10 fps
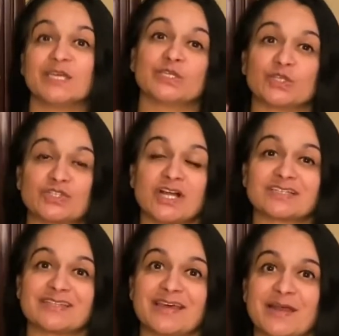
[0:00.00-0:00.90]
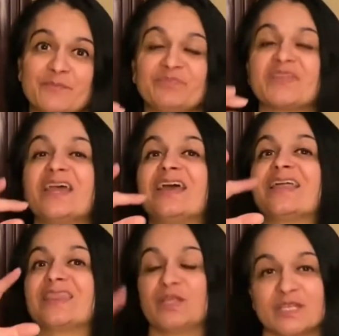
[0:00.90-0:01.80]
You'll talk to them.
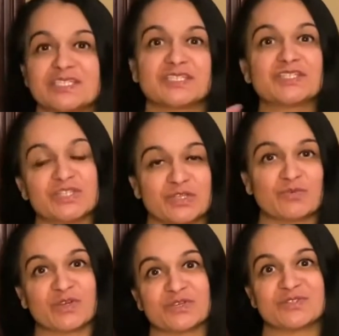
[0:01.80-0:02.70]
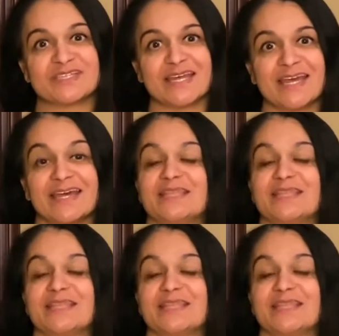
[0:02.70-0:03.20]
They'll listen to what you said.